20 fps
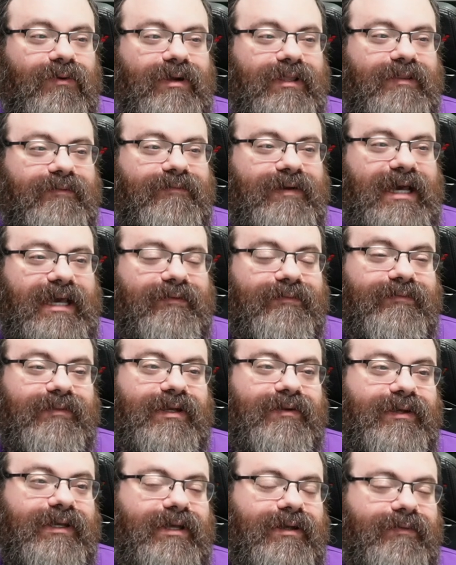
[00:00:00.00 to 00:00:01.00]
and the five.
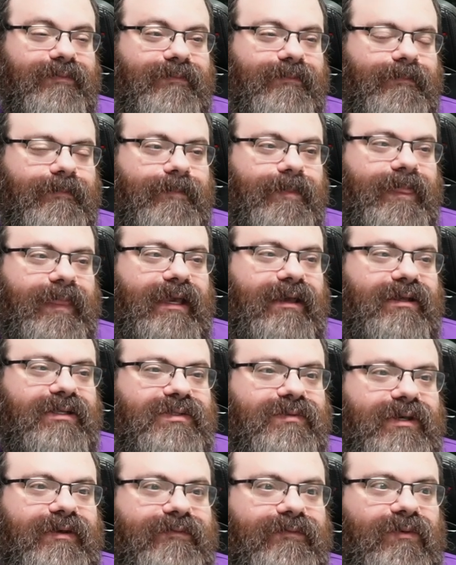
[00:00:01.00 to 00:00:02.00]
There we go. So
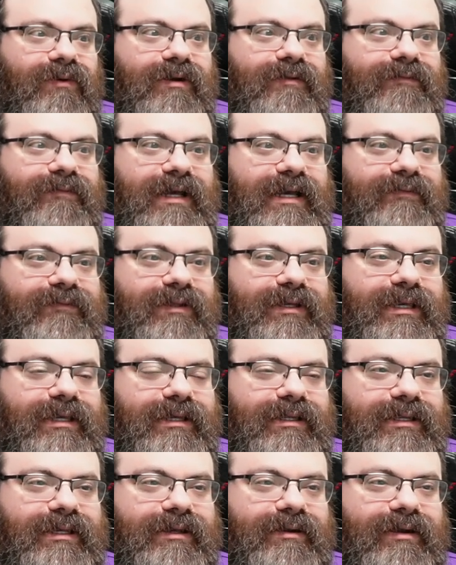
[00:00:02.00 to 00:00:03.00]
we have four and five looking
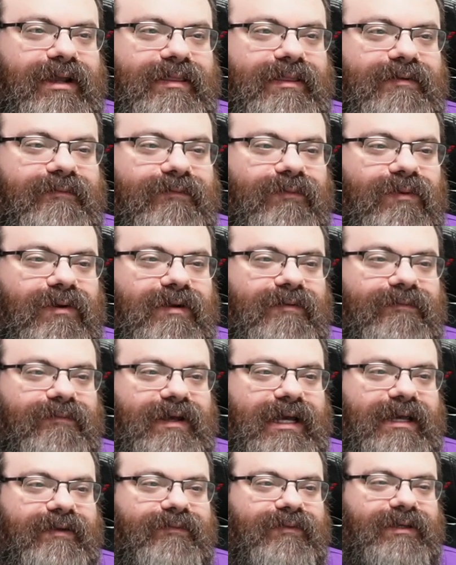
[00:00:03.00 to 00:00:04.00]
in here, and then four and
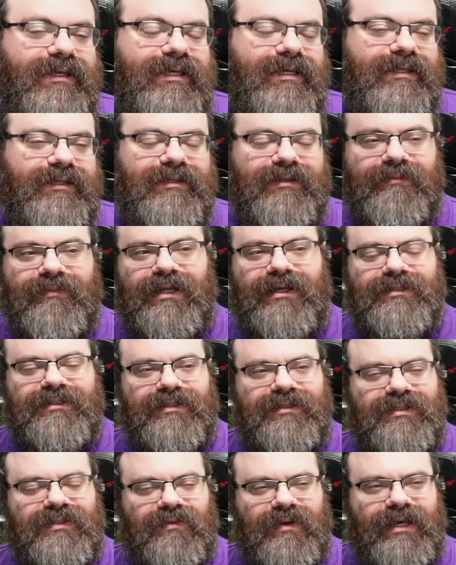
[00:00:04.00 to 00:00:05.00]
five looking into the box
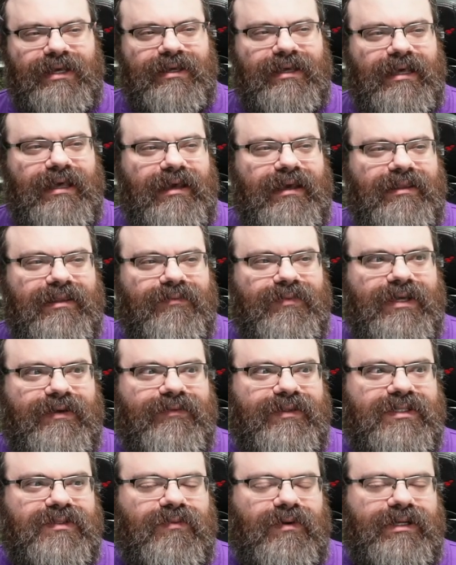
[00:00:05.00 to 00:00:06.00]
this way. Then we have
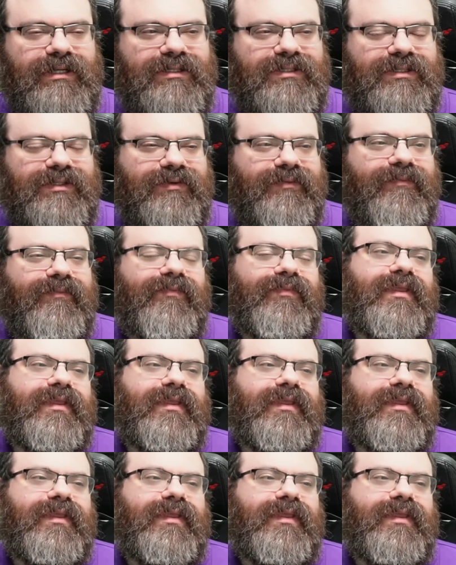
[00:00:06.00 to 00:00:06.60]
this one and two.